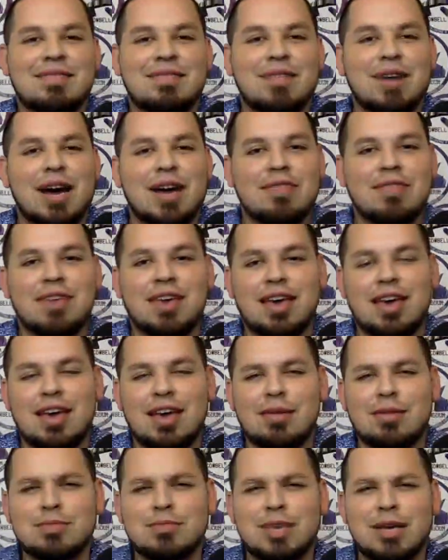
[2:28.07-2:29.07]
5
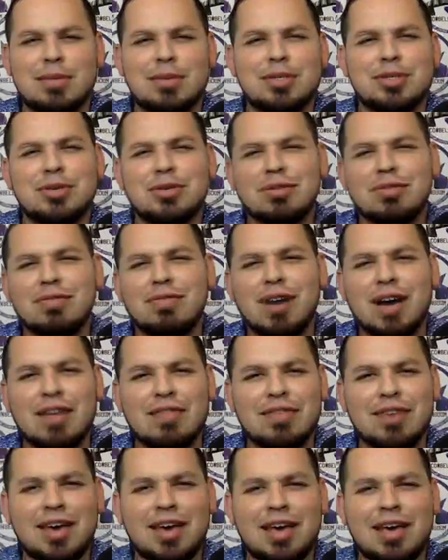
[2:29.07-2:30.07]
games, maybe 2 to
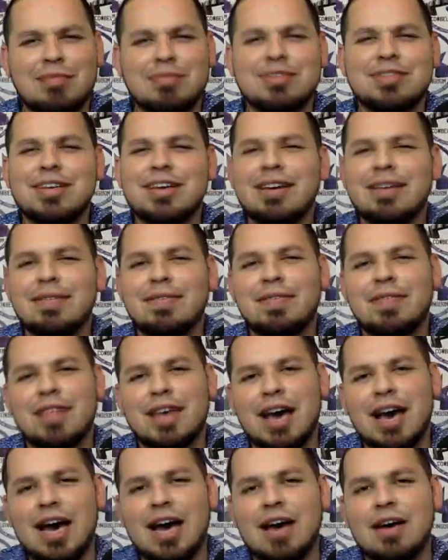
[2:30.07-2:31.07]
5 games, if
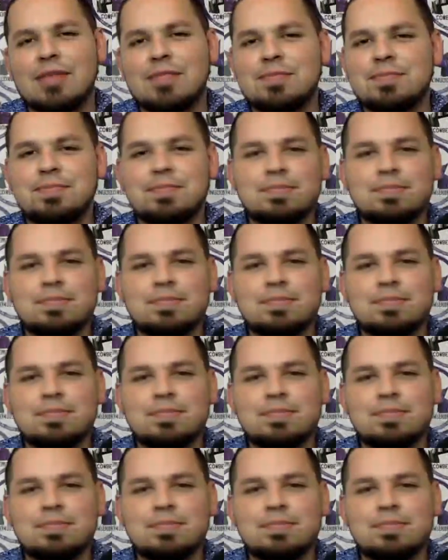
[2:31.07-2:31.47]
that.